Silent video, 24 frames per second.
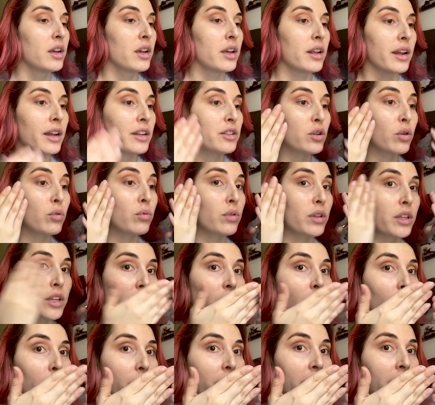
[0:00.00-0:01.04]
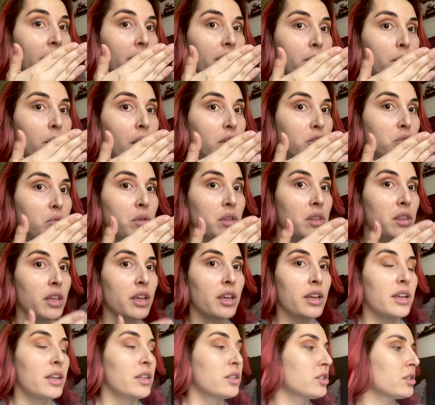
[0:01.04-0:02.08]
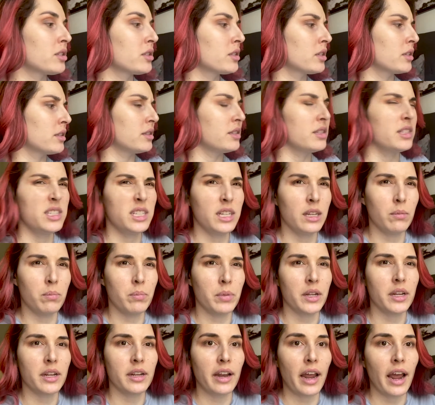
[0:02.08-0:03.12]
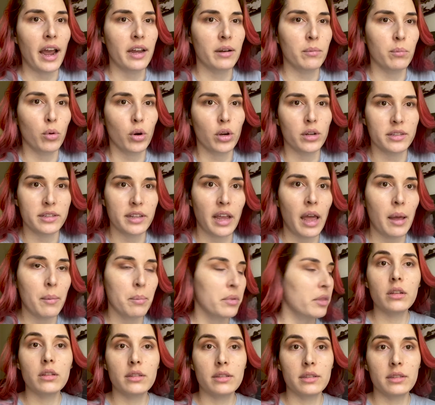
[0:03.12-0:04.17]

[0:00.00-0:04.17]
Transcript: And I don't really go in much with it. It's just to deepen and add more depth.